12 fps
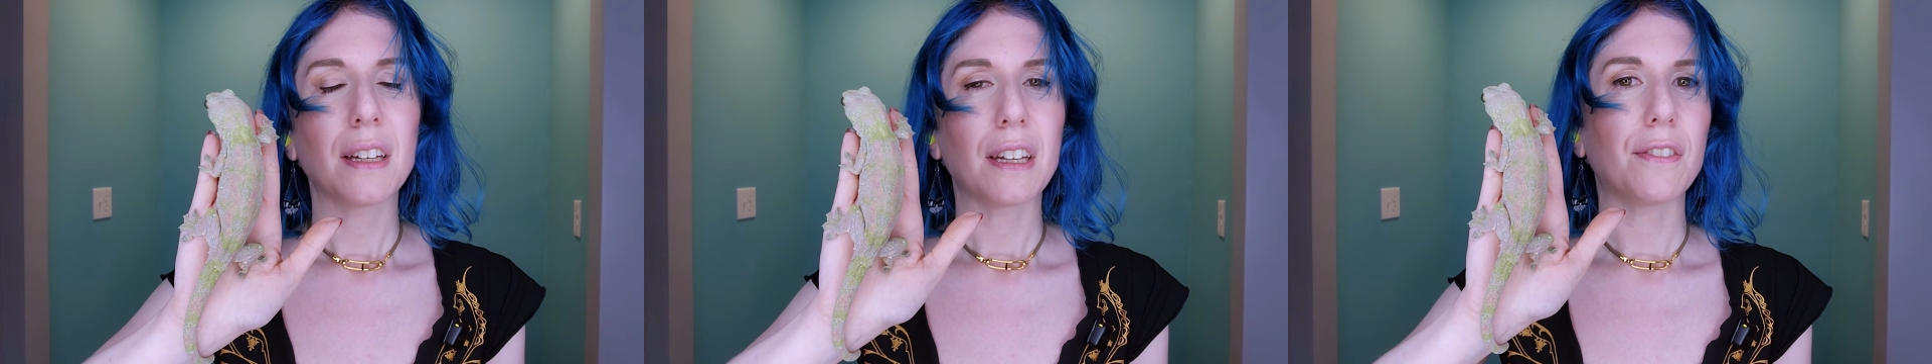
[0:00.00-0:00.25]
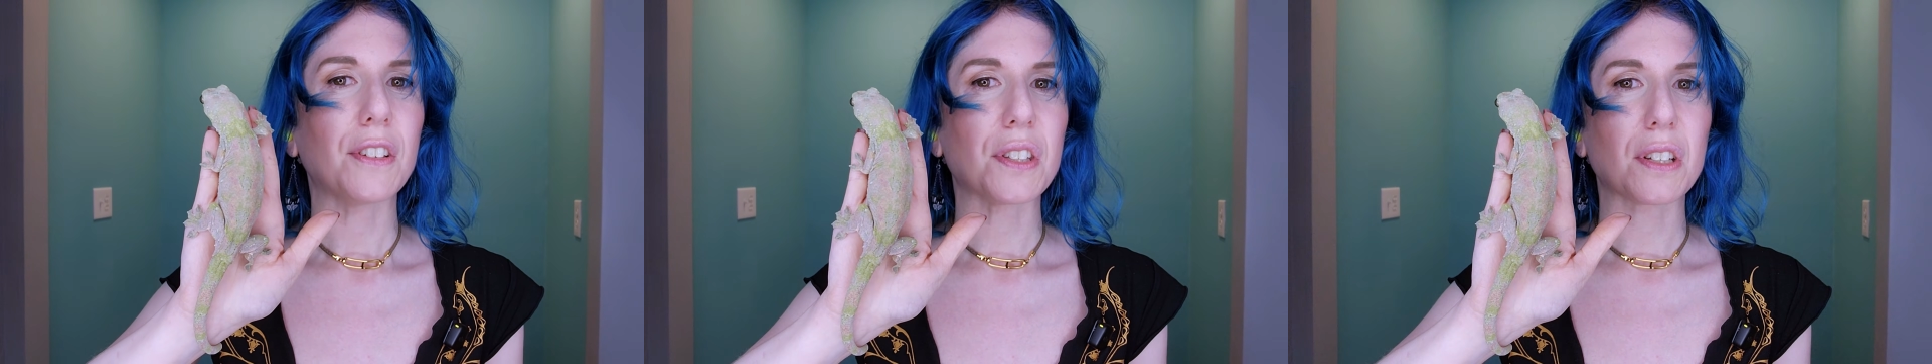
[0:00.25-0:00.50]

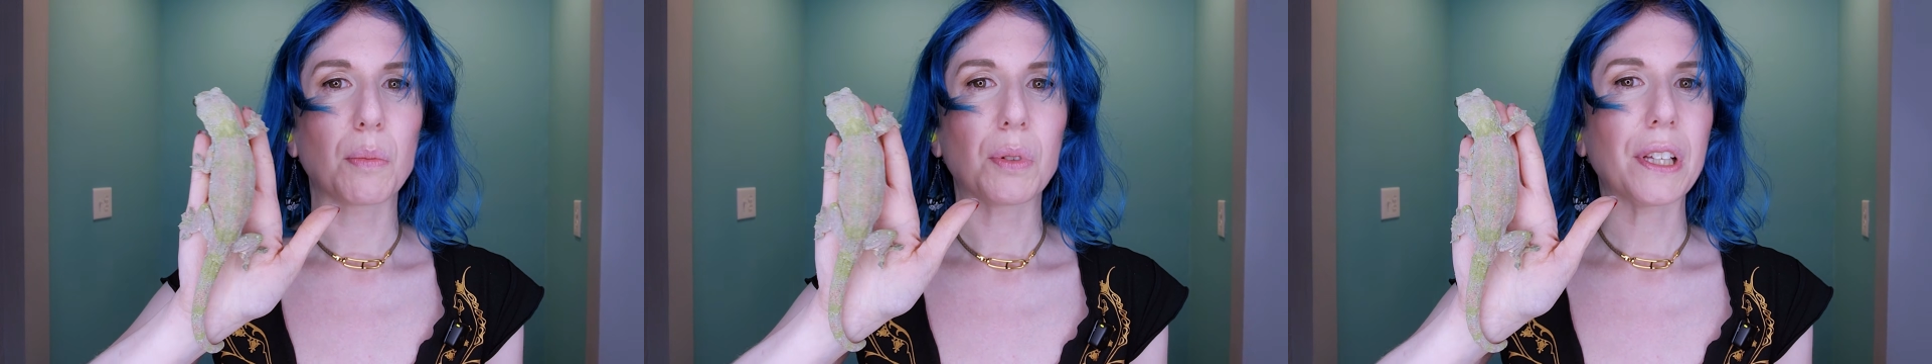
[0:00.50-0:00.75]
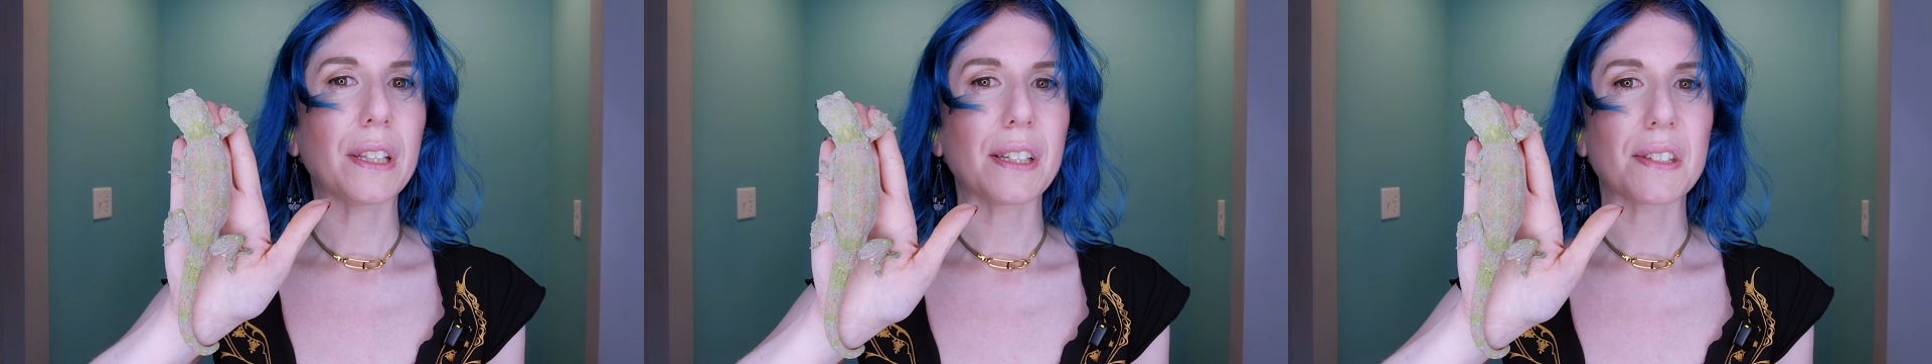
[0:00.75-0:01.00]
if it's
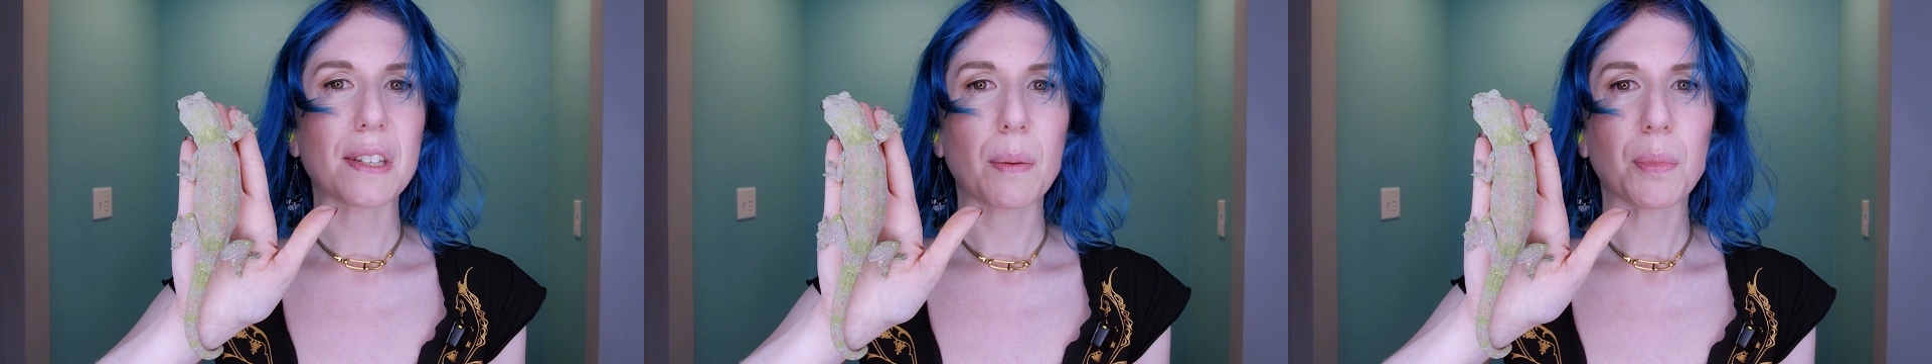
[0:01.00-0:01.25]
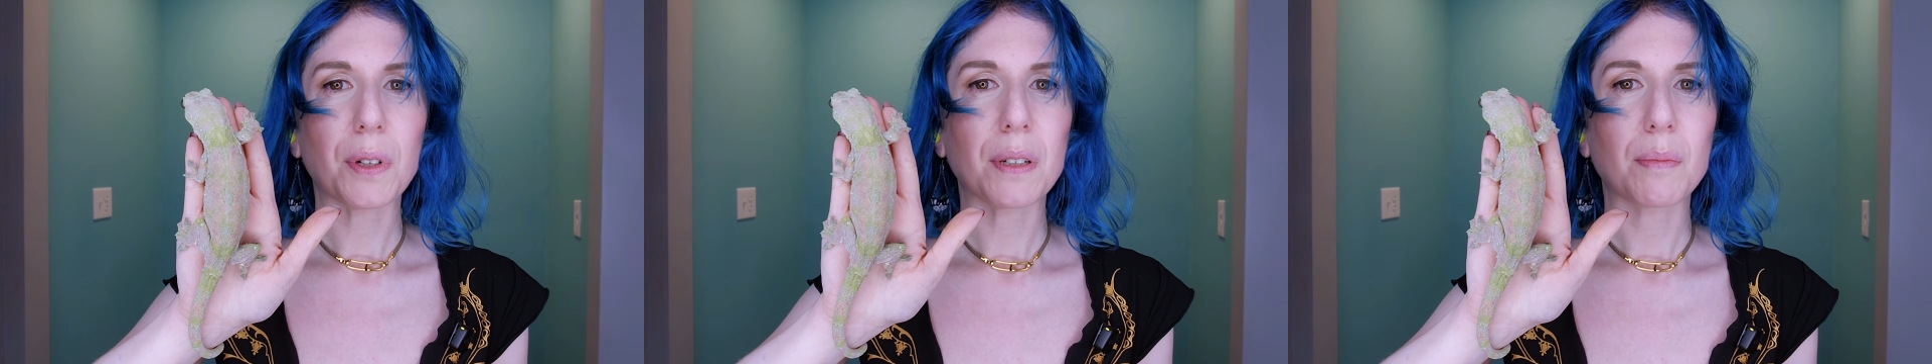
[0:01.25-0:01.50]
completely
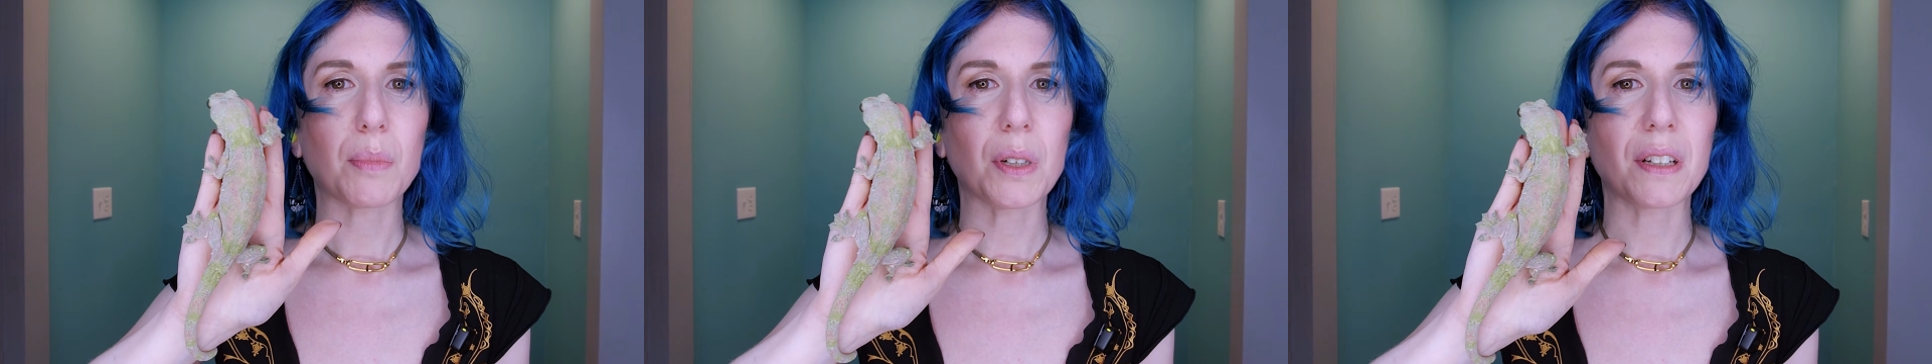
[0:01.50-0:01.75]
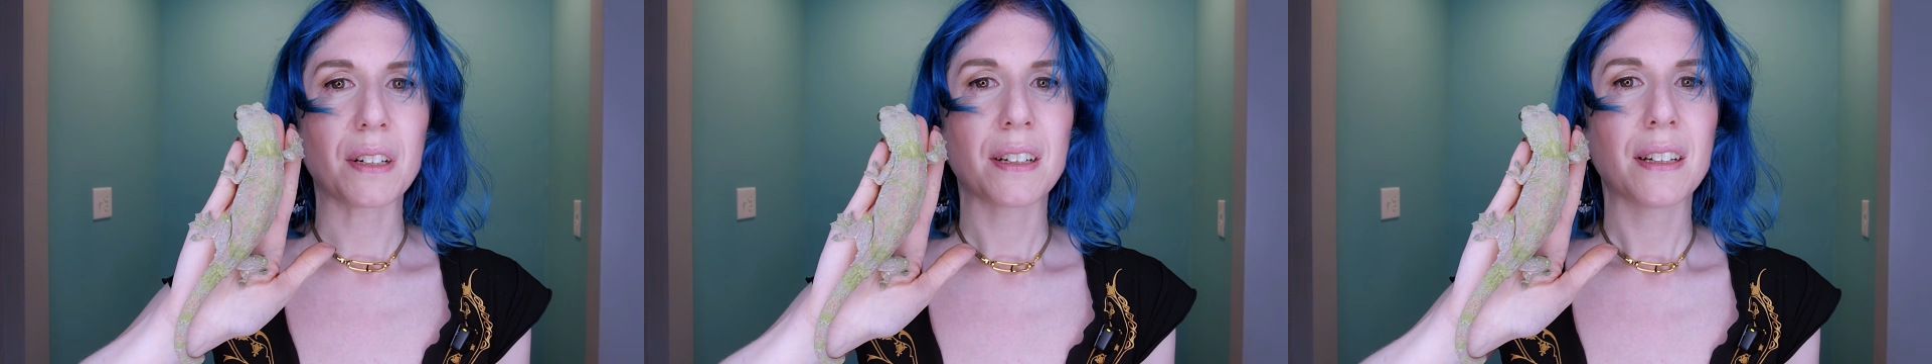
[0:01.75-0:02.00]
separate,
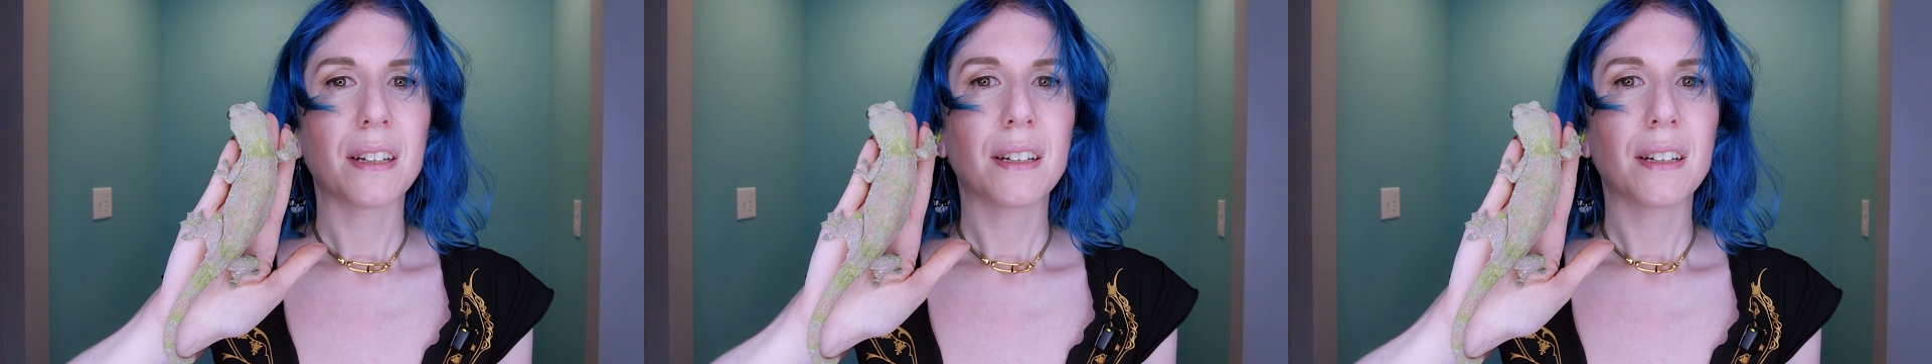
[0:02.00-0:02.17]
but